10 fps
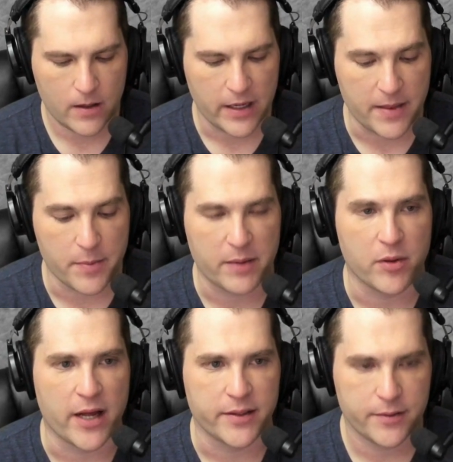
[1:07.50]
In the big
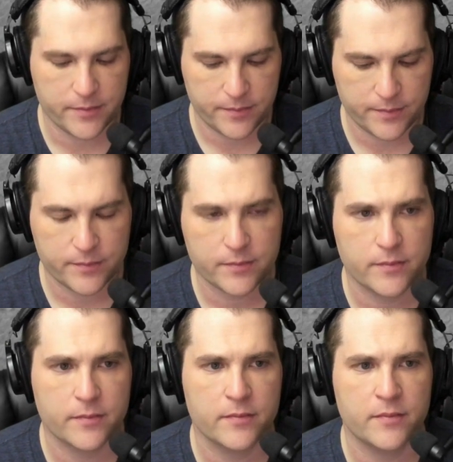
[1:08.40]
blind.
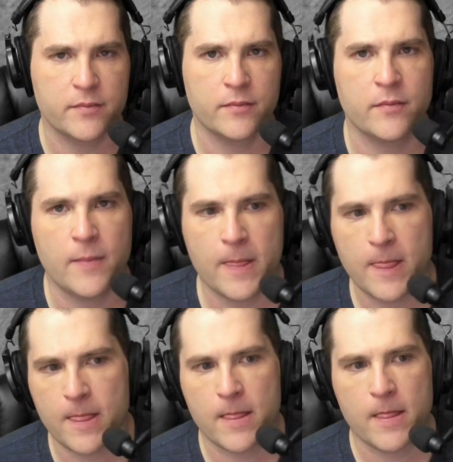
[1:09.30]

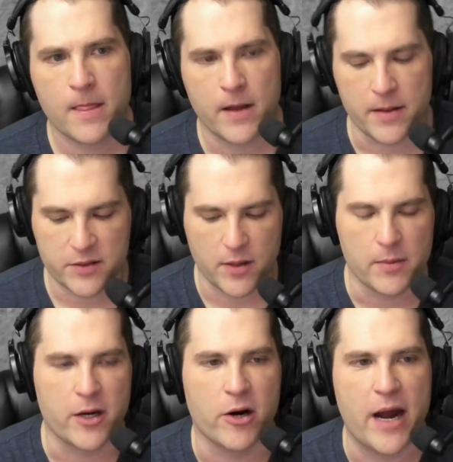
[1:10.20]
Small blind. In the small
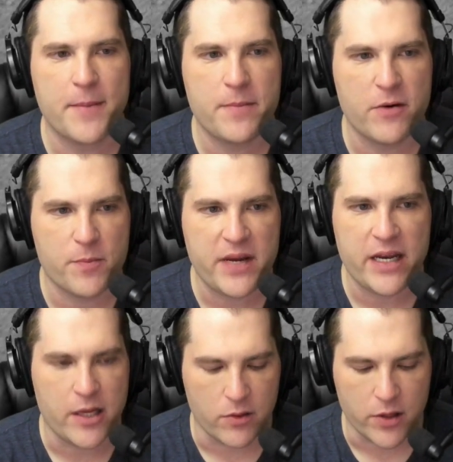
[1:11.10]
blind. All right, I'm going to be
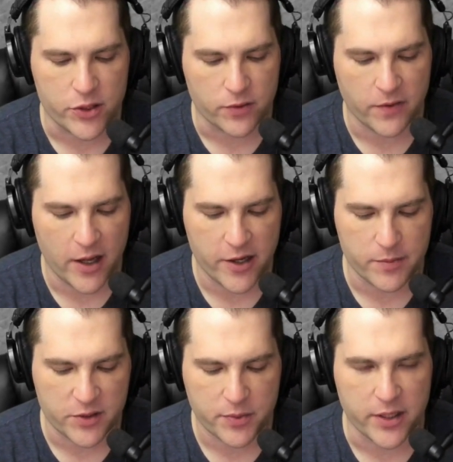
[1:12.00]
repeating you because yeah. your
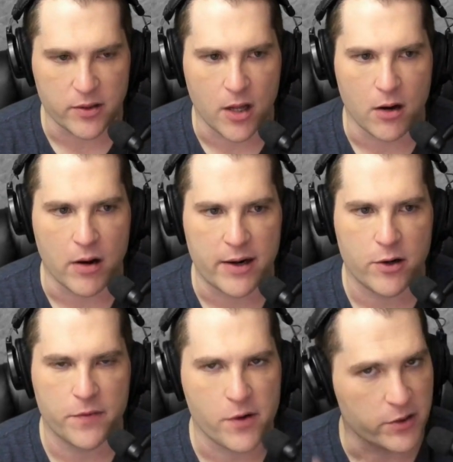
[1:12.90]
volume is pretty low. I don't
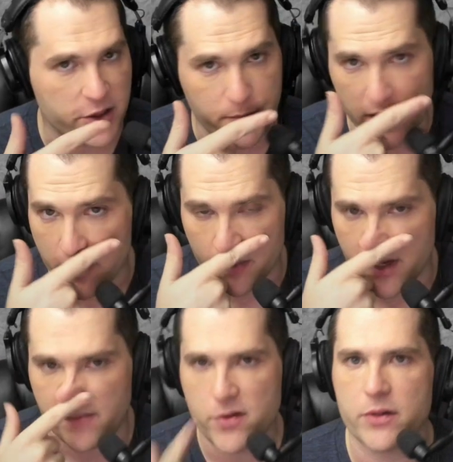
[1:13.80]
know if you're on speaker,
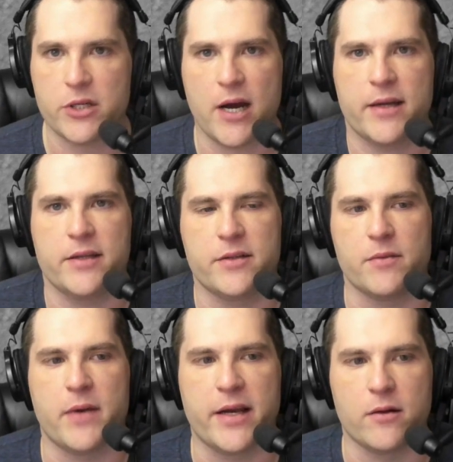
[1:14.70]
but if you can talk into
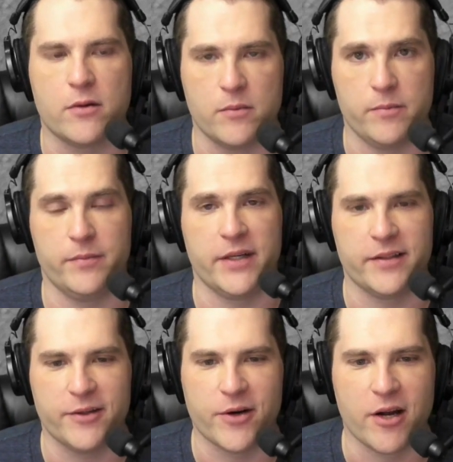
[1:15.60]
the mic a little bit. Yeah,
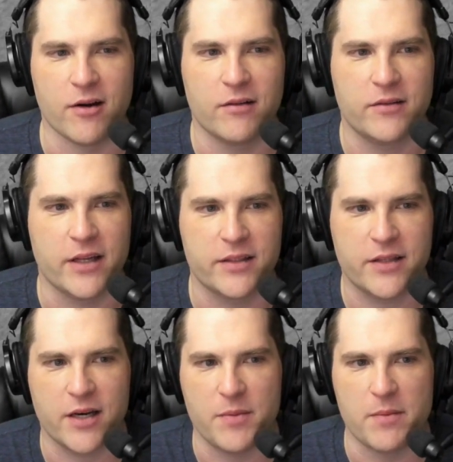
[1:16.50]
there we go. That's
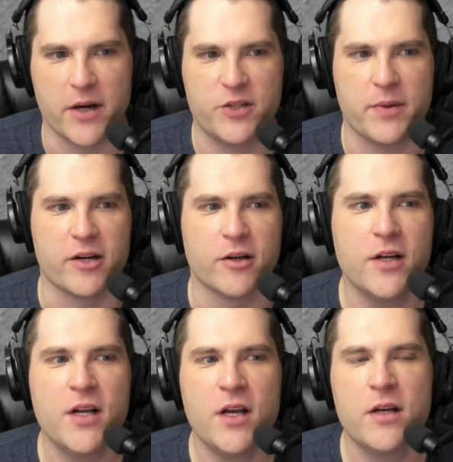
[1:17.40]
going to be much better.
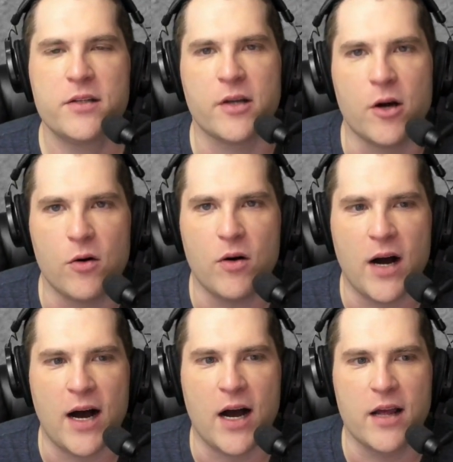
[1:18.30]
So,
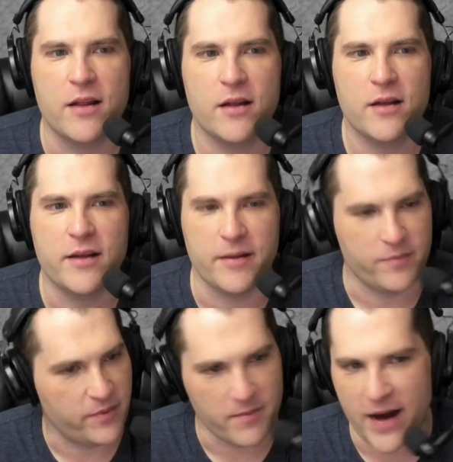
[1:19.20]
uh, how about now?
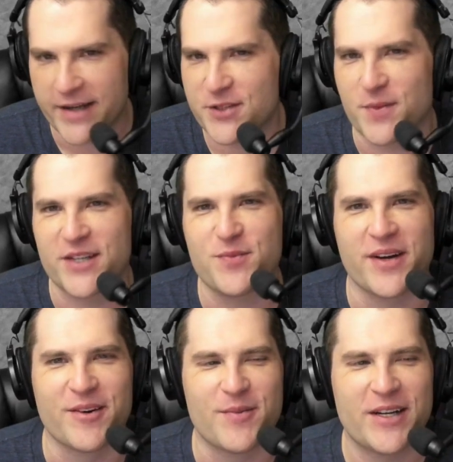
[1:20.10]
Much, much
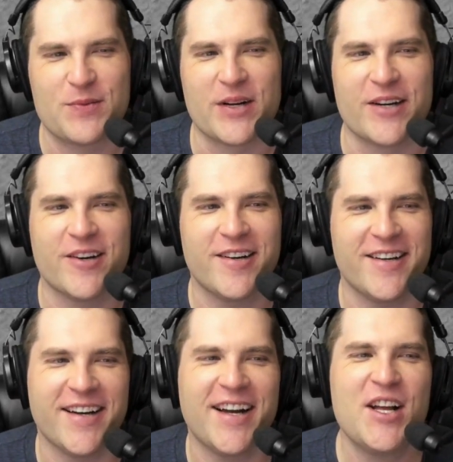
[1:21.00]
better. Much better.